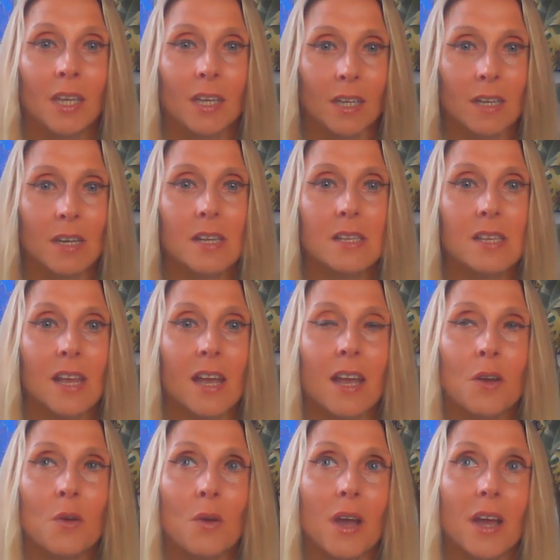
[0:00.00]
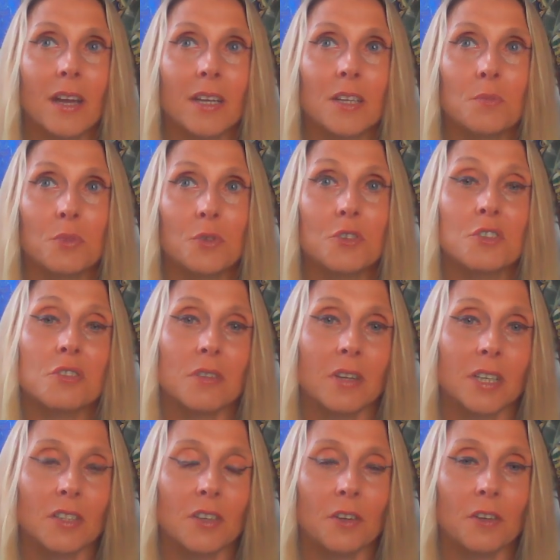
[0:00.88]
And that's how I
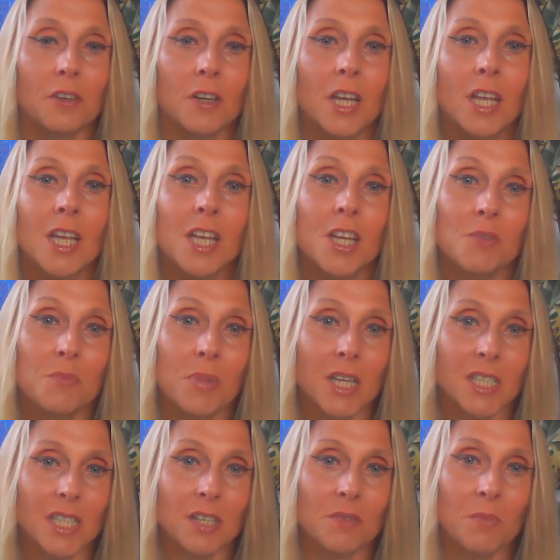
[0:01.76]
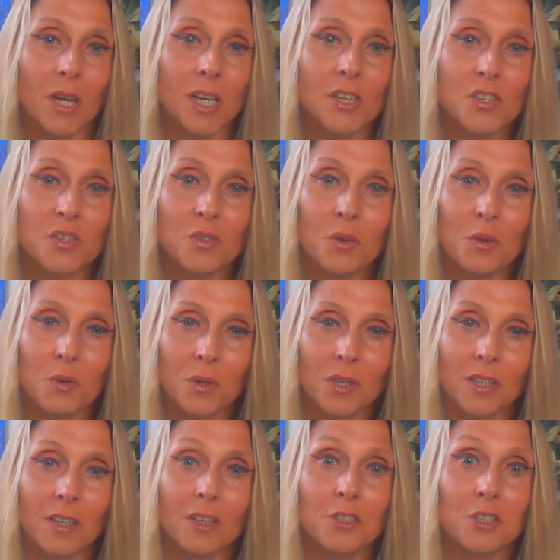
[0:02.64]
portrayed her. But in my
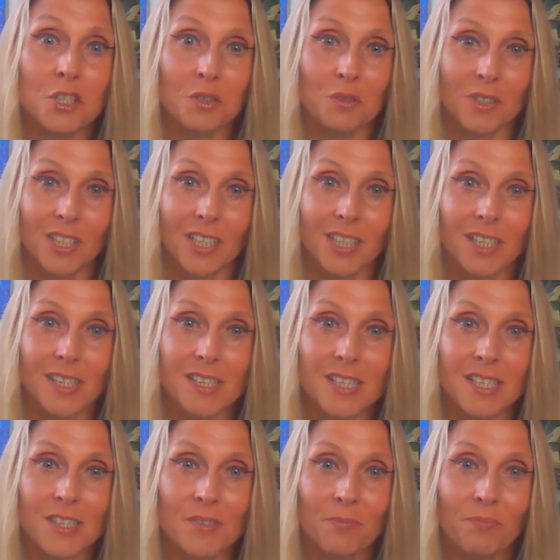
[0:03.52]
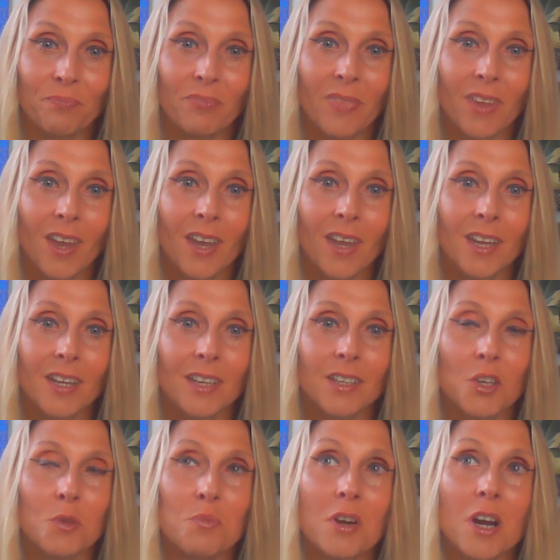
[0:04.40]
story, there are two Liliths.
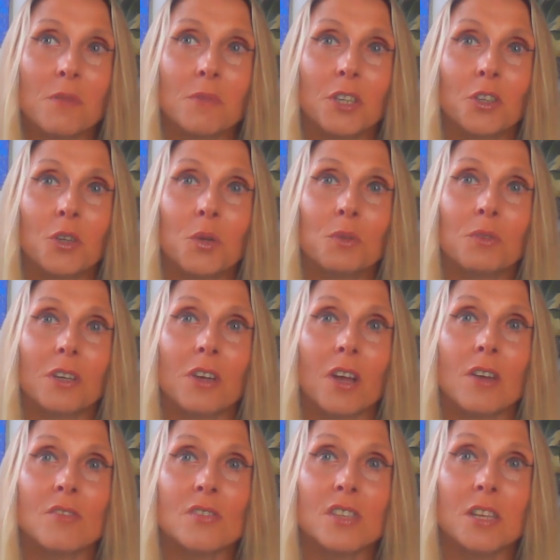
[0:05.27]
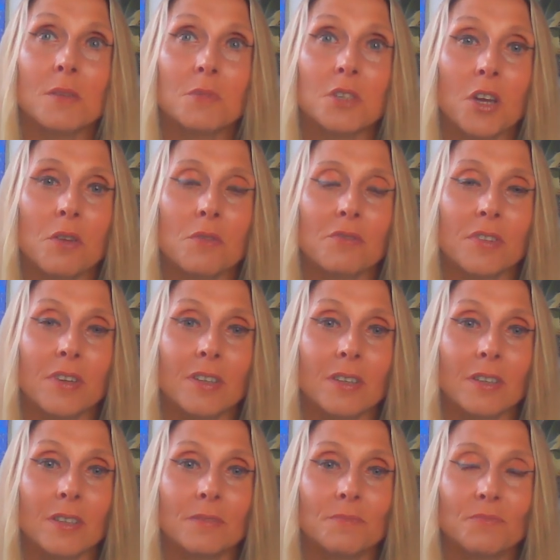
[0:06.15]
You probably know the concept of
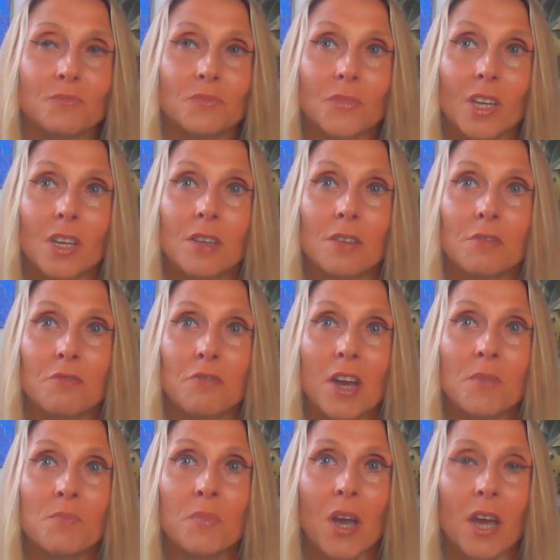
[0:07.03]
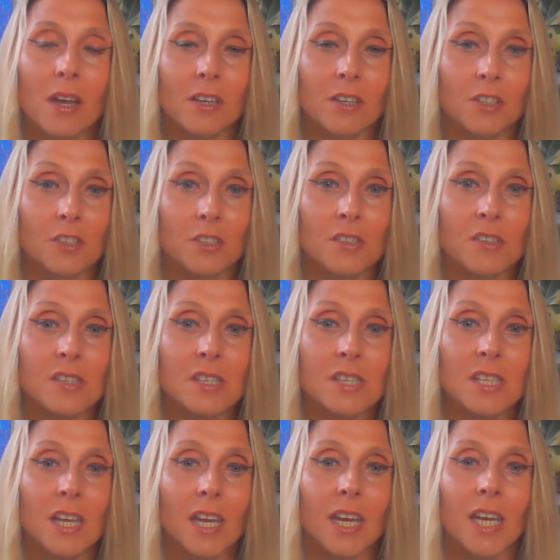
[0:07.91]

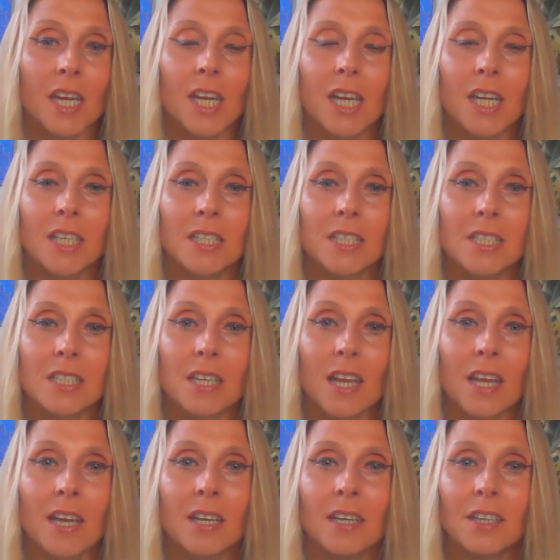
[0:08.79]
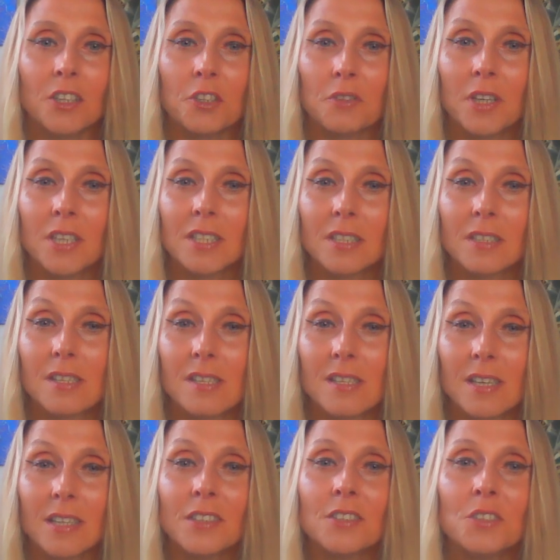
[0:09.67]
vampires, and I created the
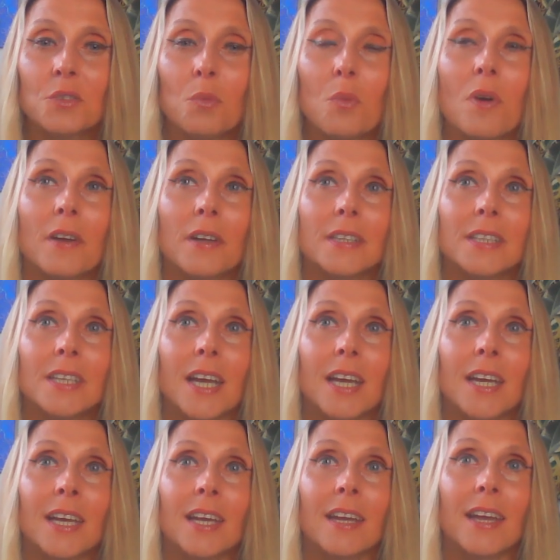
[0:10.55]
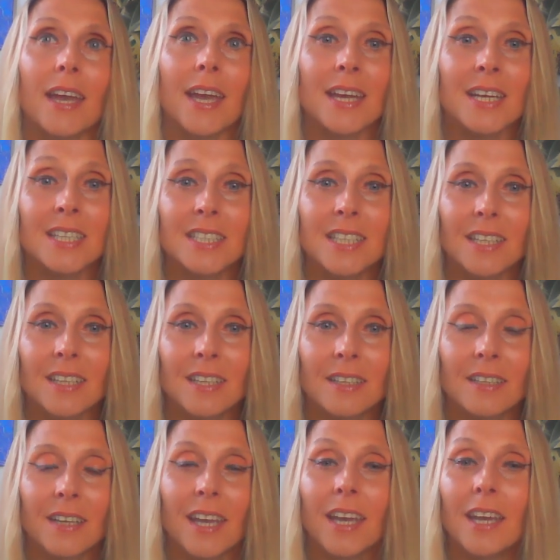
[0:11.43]
second one,
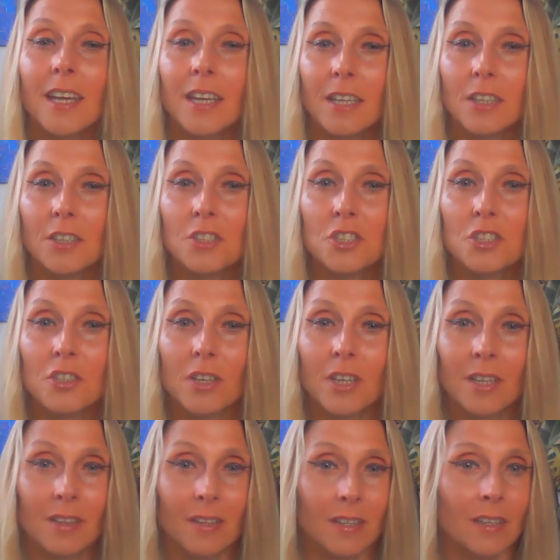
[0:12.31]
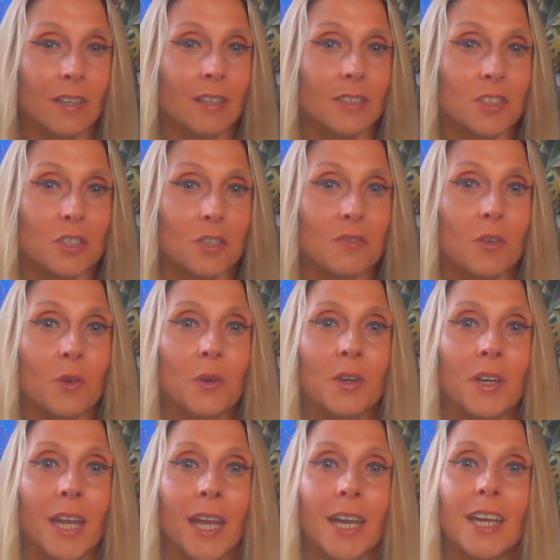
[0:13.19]
adding age at the end of
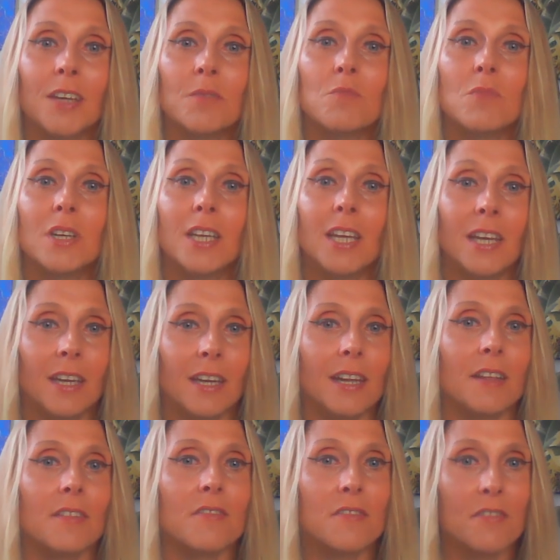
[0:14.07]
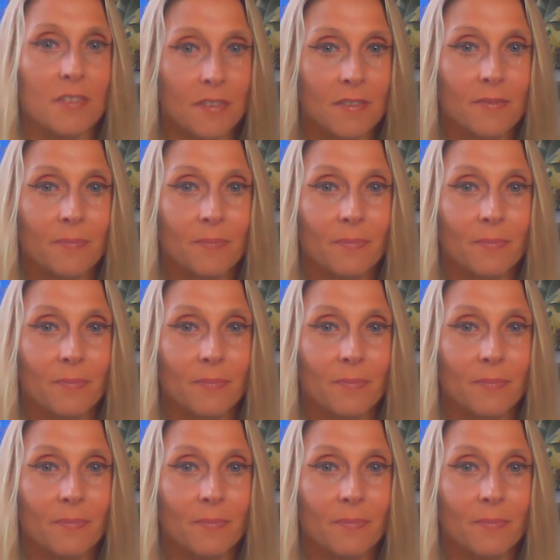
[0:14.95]
her name, Lilith,